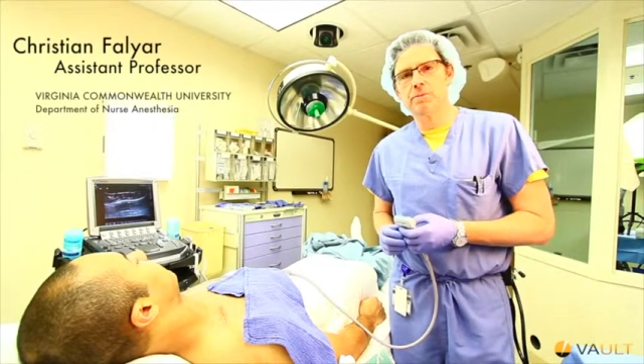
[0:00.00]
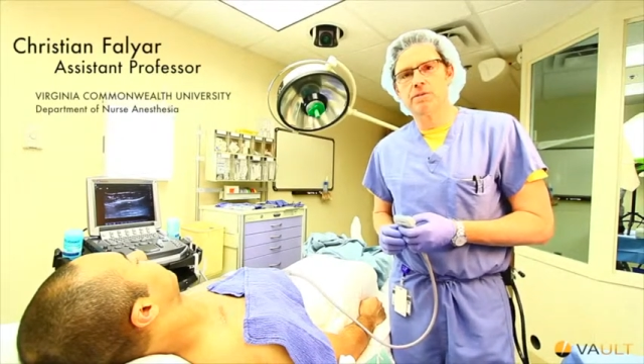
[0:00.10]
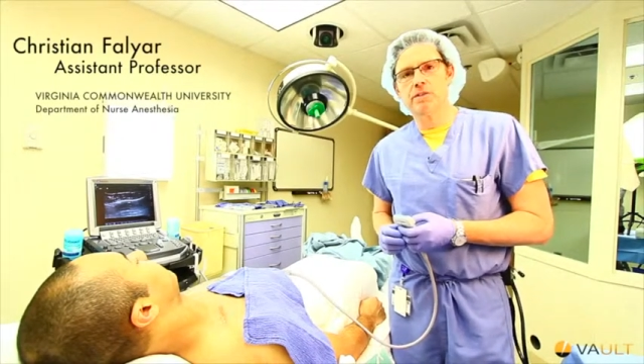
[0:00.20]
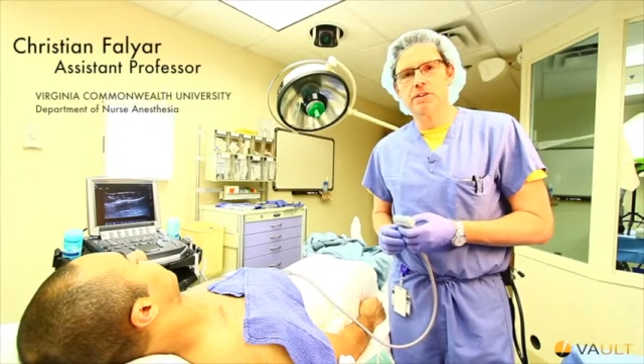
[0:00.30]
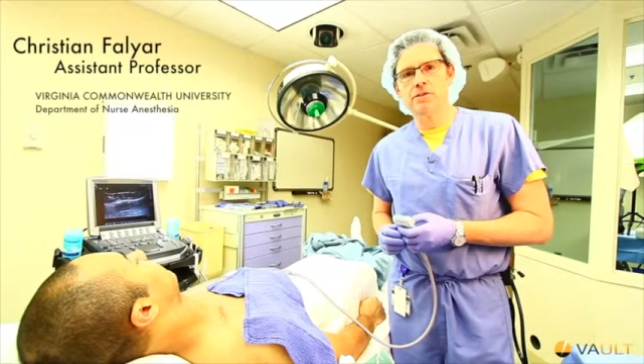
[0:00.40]

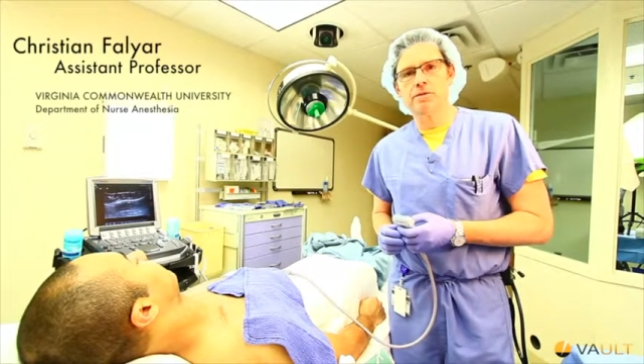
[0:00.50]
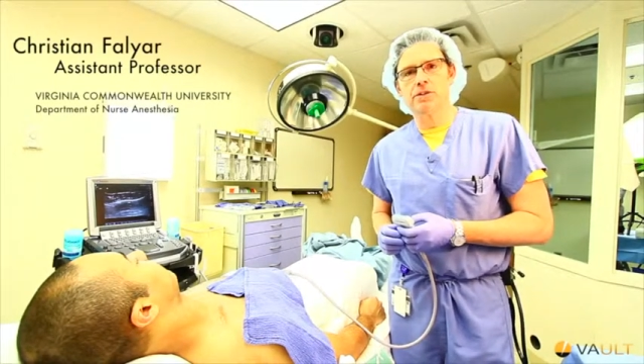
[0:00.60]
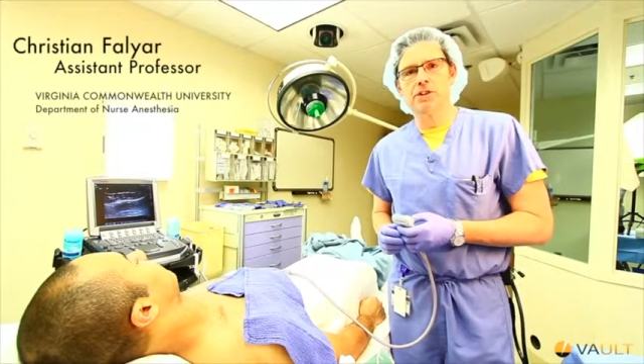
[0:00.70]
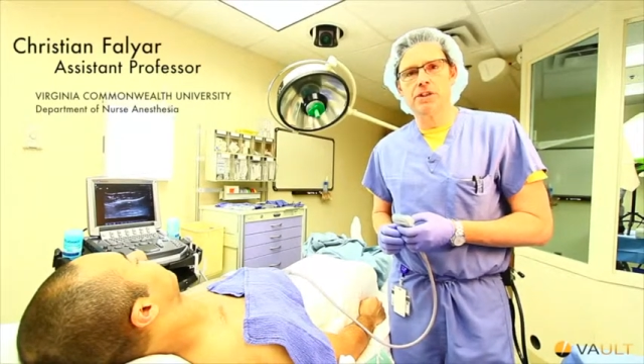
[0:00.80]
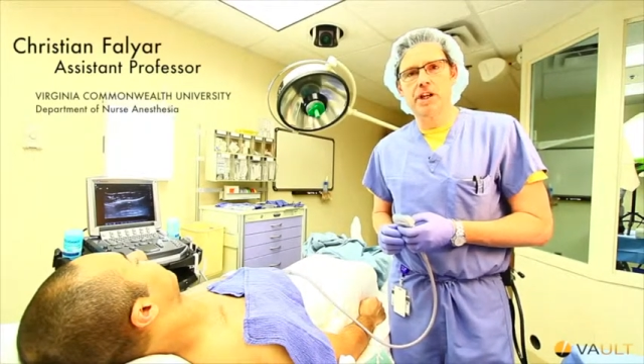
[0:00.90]
professor at
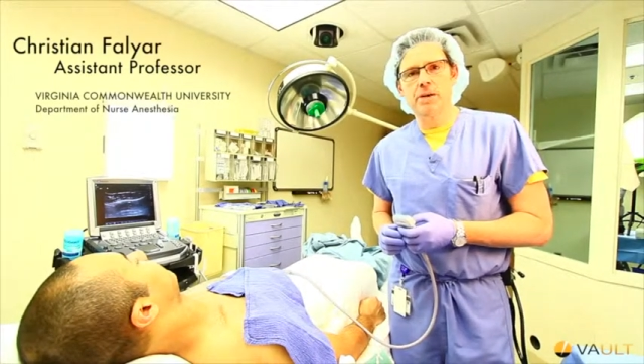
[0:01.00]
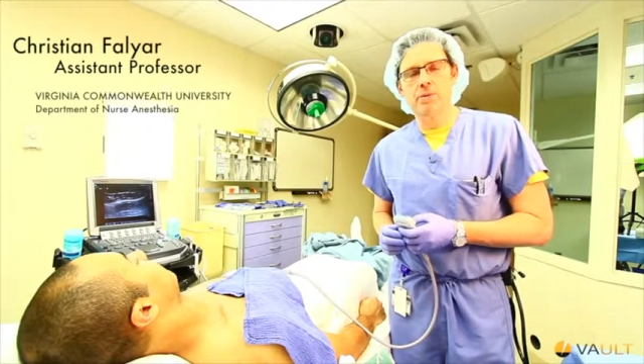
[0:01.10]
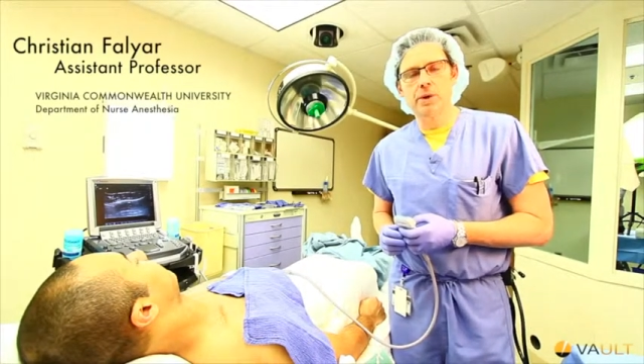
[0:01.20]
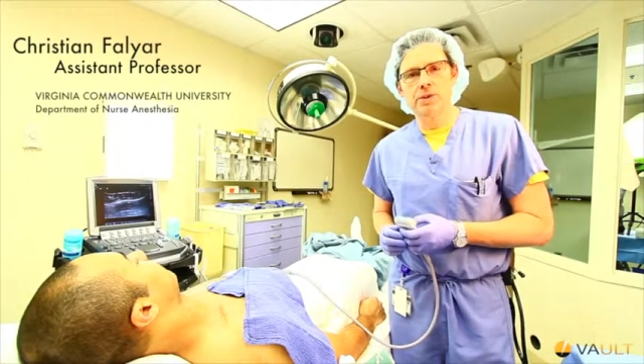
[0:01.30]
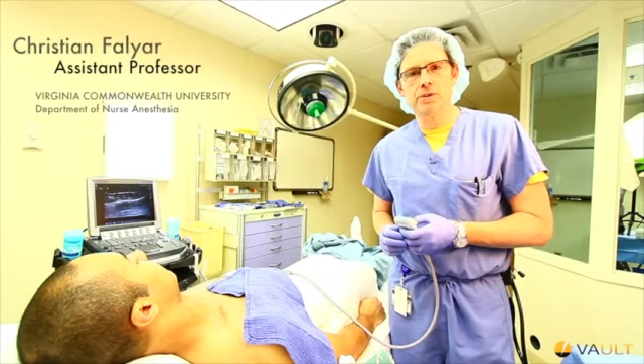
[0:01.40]
Virginia
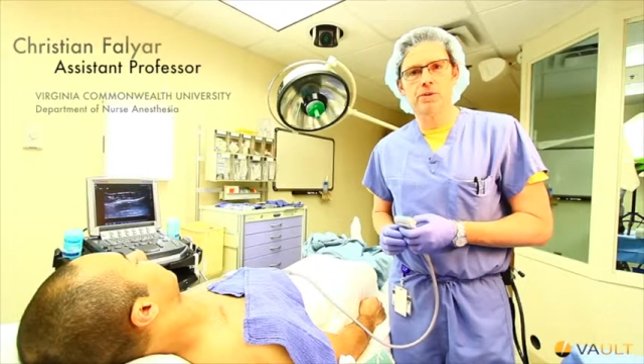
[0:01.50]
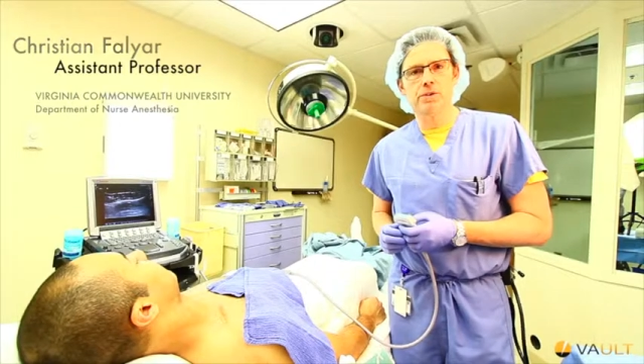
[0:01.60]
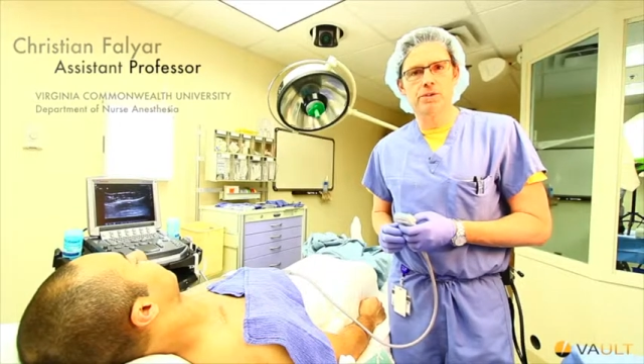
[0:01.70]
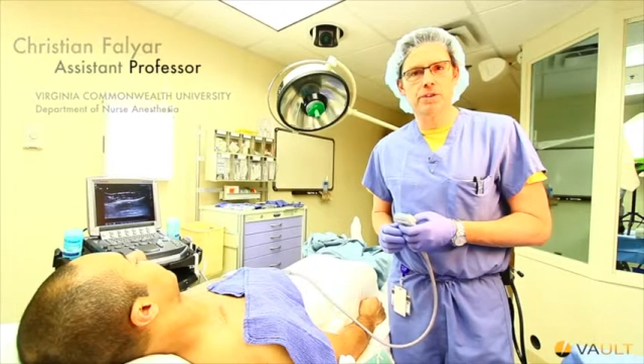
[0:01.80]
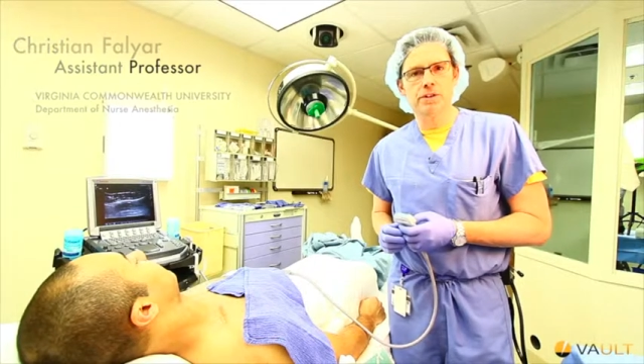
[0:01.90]
Commonwealth
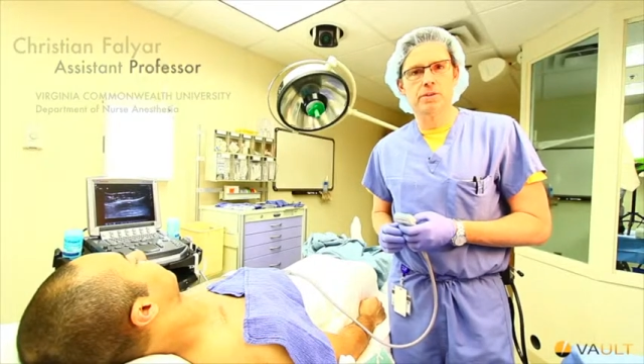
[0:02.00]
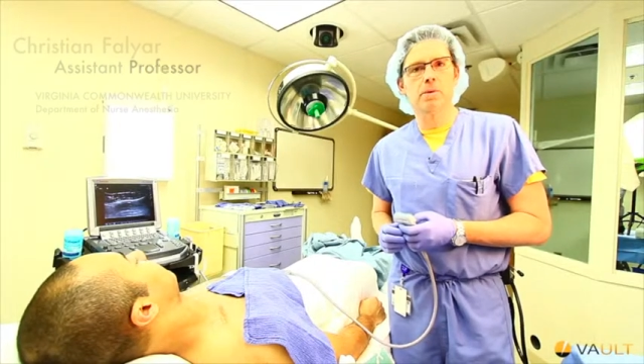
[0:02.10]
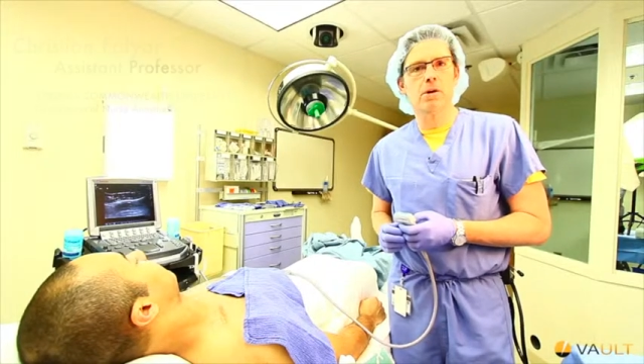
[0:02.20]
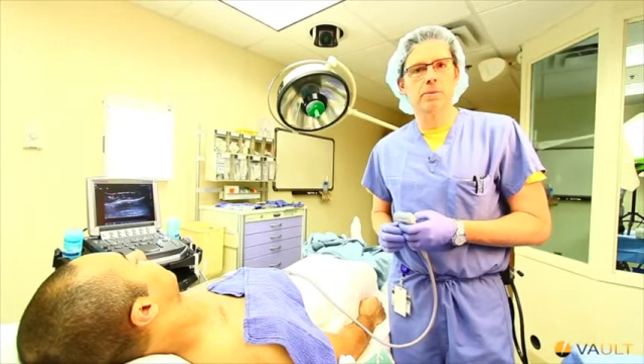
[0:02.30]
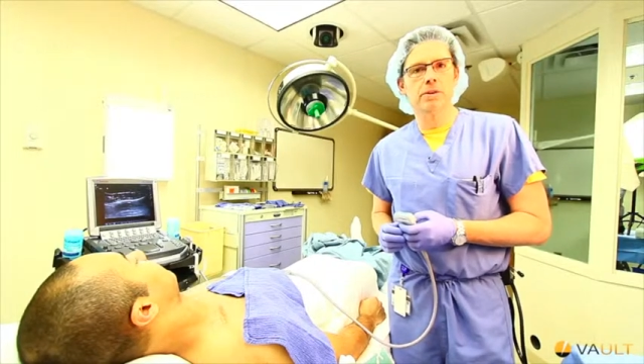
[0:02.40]
University's
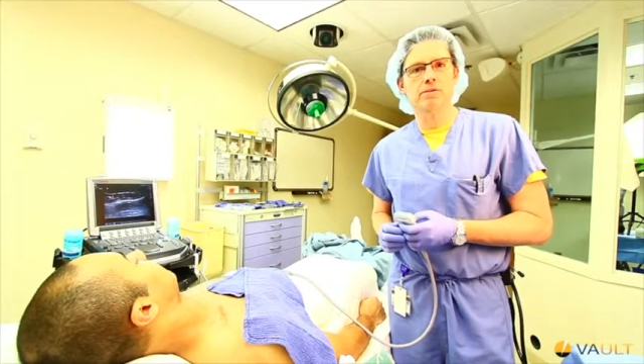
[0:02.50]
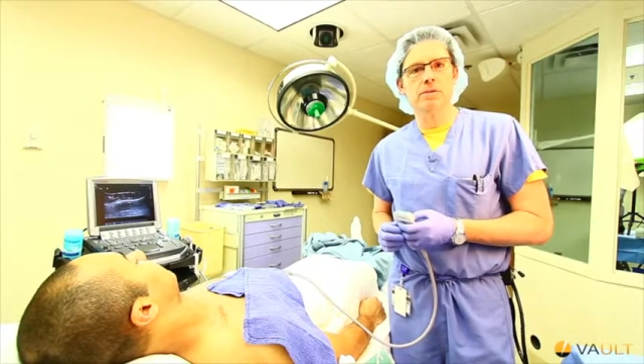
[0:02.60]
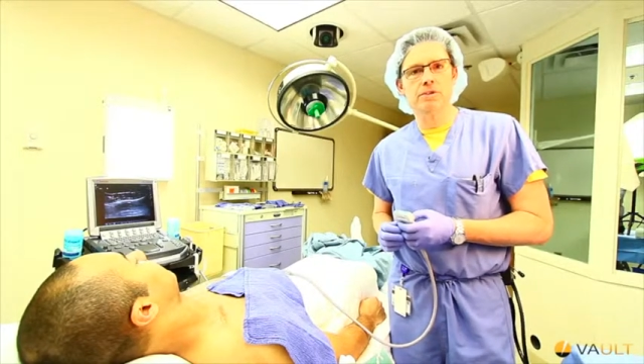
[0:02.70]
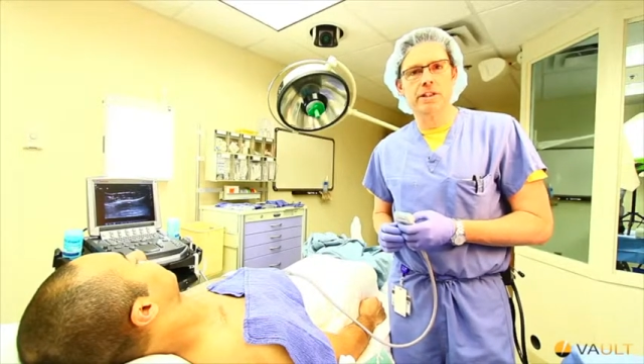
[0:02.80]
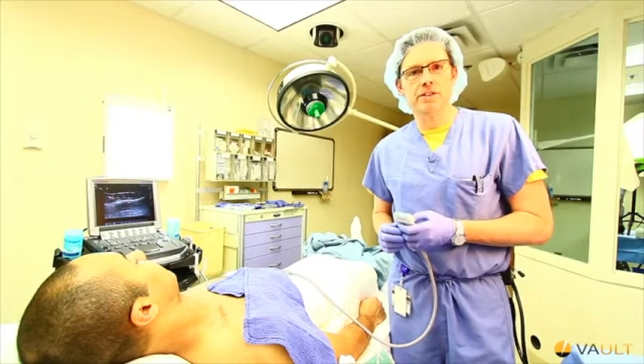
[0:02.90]
Department of
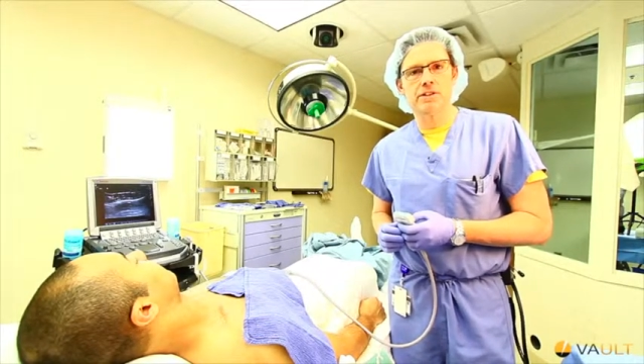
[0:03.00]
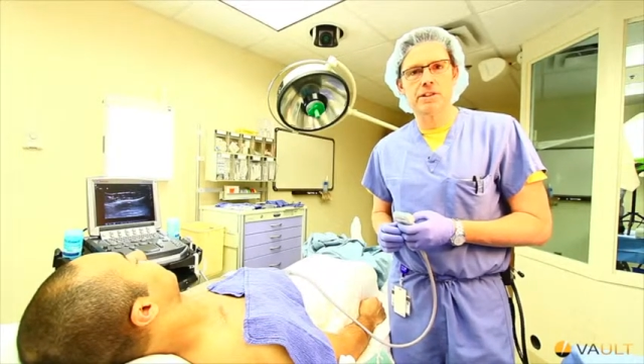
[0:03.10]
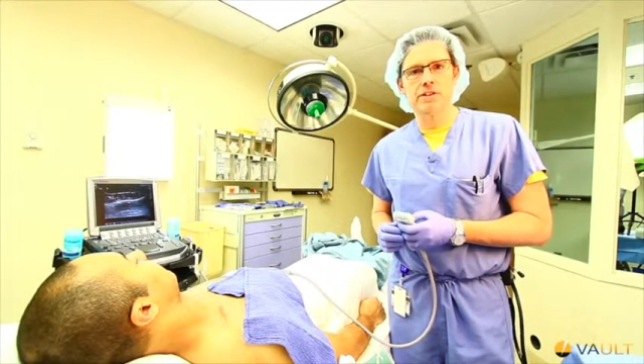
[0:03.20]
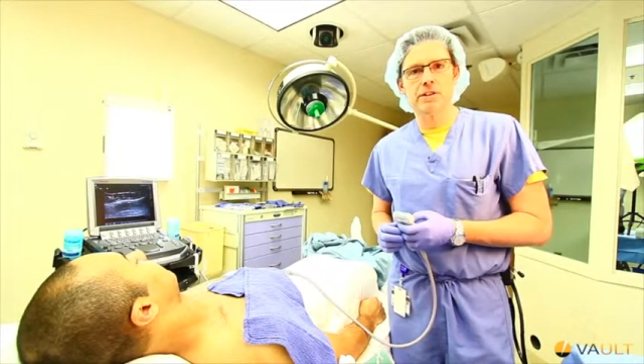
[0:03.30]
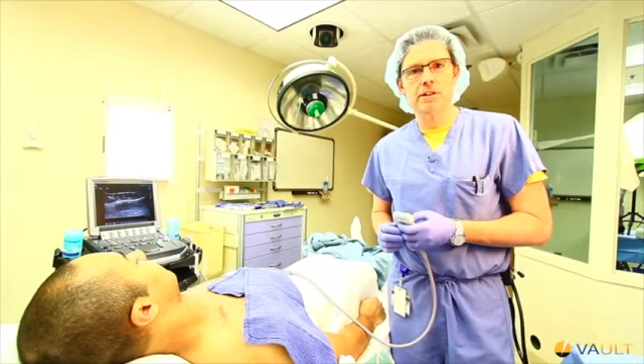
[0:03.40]
Nurse
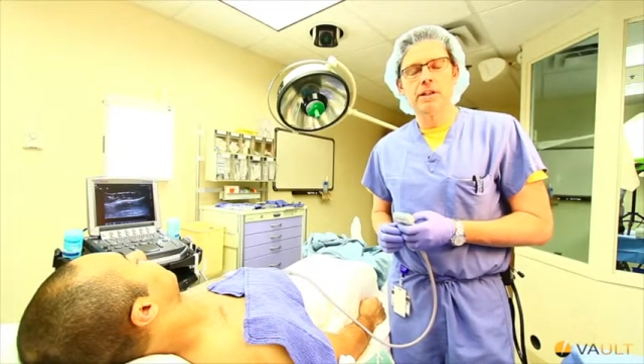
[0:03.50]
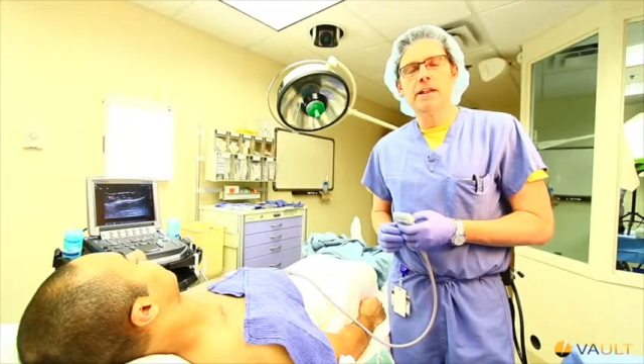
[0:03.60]
Anesthesia.